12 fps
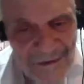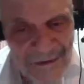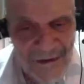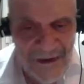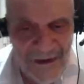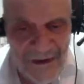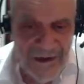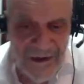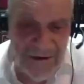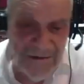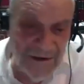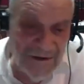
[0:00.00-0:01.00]
And
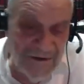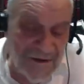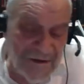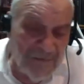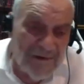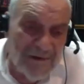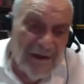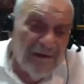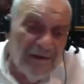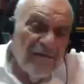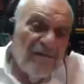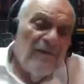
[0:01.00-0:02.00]
arrogance is a
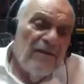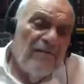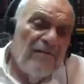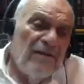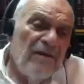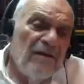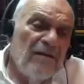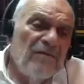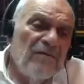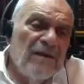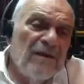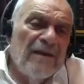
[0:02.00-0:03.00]
product of our ego. We
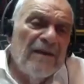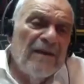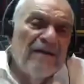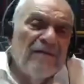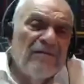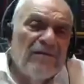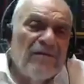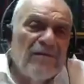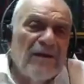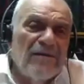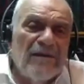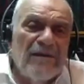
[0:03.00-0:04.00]
cannot control
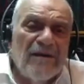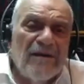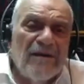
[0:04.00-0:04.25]
our ego.